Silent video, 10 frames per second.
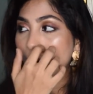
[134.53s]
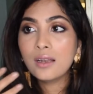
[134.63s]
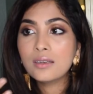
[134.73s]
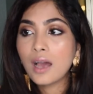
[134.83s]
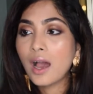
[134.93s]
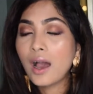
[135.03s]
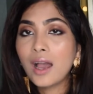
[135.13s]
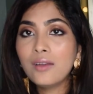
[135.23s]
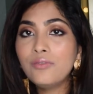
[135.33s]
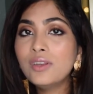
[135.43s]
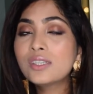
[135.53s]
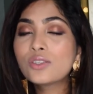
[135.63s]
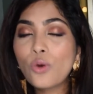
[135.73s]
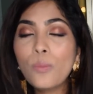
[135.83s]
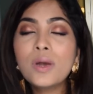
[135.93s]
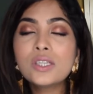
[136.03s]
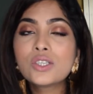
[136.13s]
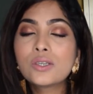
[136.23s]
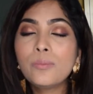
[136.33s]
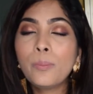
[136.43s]
and I feel so much
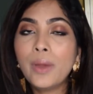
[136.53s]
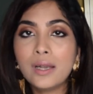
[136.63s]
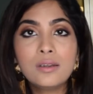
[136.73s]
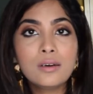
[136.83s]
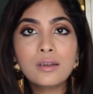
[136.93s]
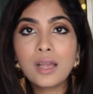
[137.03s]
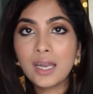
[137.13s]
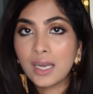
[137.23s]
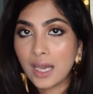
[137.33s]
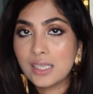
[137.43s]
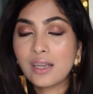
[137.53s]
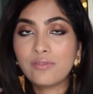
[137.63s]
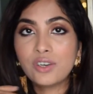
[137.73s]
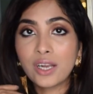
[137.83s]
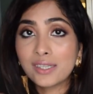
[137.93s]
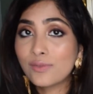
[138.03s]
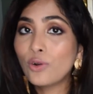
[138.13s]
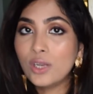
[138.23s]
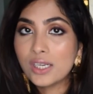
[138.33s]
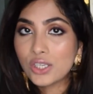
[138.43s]
better and nice after
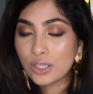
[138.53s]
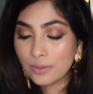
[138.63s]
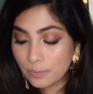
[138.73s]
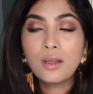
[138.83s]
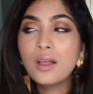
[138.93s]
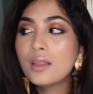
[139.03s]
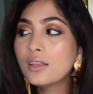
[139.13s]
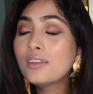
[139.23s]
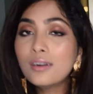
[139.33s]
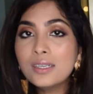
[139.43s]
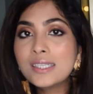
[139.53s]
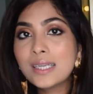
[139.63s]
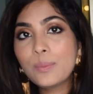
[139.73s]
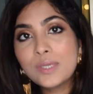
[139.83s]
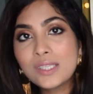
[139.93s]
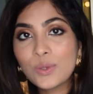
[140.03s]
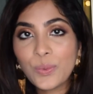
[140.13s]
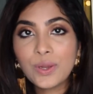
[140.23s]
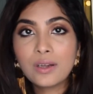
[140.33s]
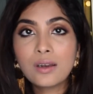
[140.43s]
exfoliation. The third step is
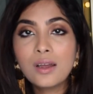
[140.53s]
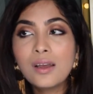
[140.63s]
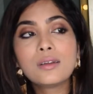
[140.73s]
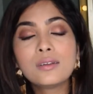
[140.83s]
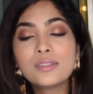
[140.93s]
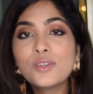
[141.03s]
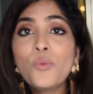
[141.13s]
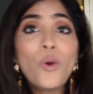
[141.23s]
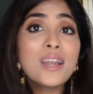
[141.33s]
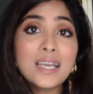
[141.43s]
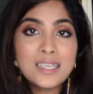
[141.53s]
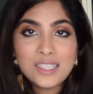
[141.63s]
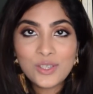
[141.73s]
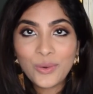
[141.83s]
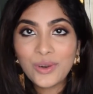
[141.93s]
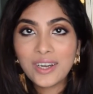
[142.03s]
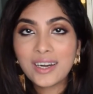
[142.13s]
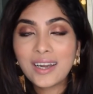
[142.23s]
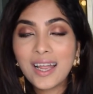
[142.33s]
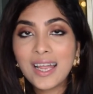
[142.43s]
toner. So what is
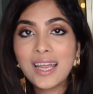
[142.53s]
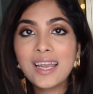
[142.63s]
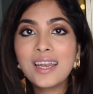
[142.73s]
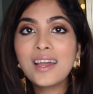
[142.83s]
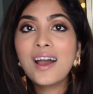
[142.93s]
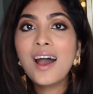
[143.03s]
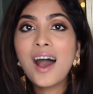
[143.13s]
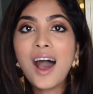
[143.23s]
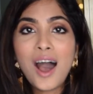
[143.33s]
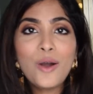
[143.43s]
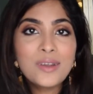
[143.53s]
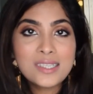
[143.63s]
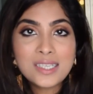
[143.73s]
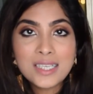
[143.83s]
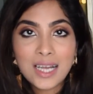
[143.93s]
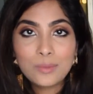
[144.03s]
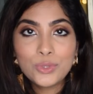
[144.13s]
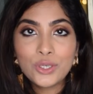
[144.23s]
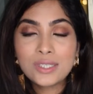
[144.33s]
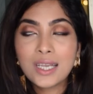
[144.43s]
toner and how does it
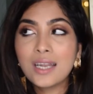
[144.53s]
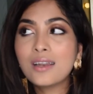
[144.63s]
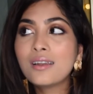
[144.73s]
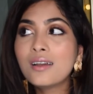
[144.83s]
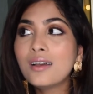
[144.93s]
help your skin?